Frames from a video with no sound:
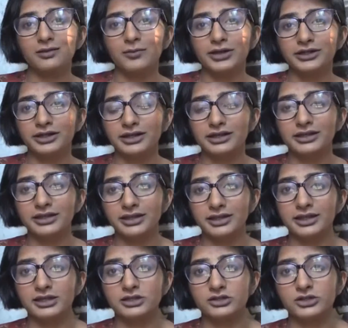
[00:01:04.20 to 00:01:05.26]
American
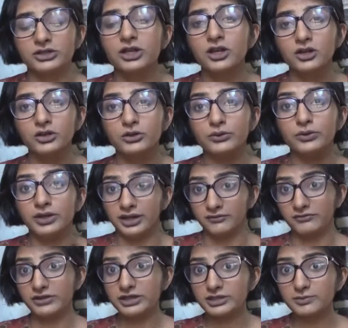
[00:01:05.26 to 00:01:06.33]
teenagers to
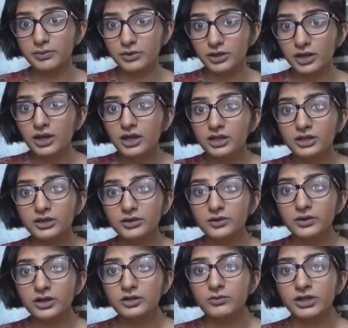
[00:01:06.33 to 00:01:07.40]
give this book
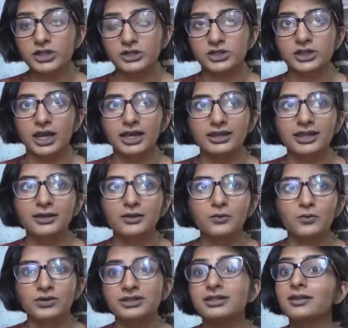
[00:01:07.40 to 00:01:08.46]
to, which I think
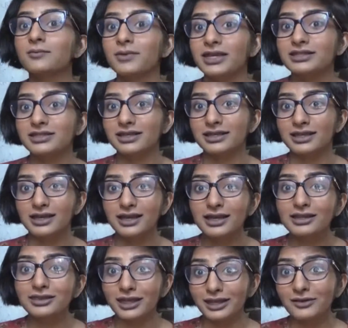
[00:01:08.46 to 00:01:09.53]
was an amazing
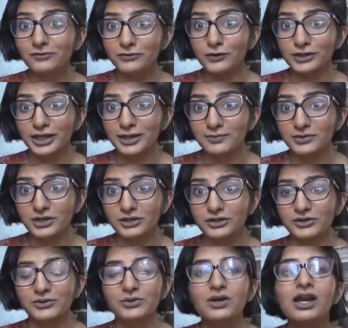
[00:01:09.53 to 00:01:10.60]
thing for him to
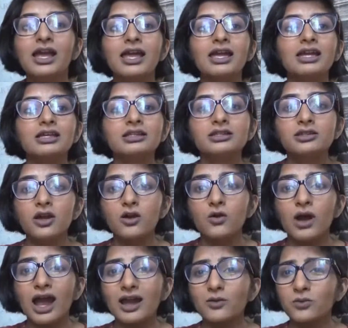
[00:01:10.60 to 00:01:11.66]
do. So
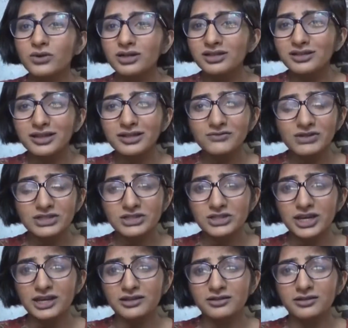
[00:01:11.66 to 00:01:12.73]
I will leave his
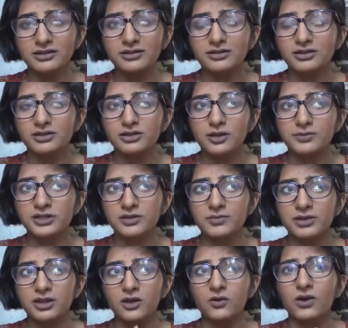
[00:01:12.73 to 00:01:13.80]
channel in the description
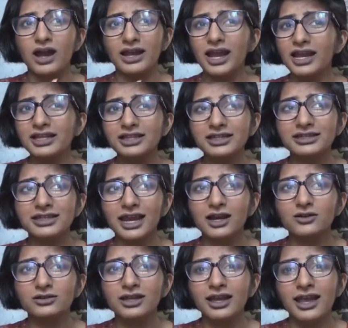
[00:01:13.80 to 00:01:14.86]
below. I highly
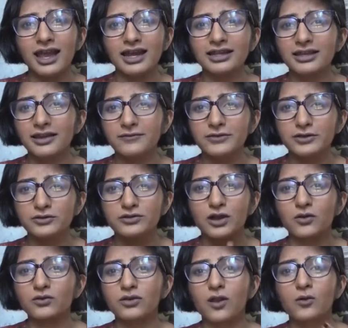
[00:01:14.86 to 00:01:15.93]
doubt any of you
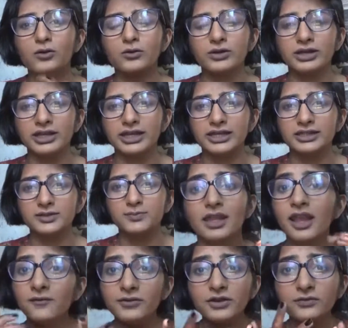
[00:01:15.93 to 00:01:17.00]
don't know who he is.
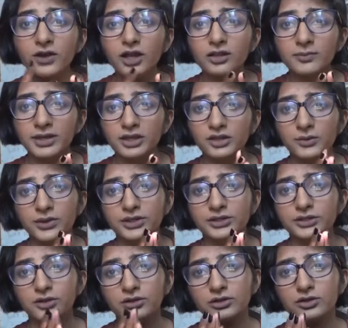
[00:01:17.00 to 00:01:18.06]
If you follow me on
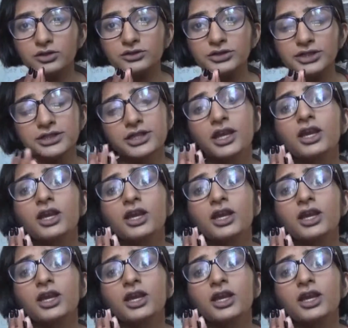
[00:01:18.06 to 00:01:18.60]
Twitter or Goodreads,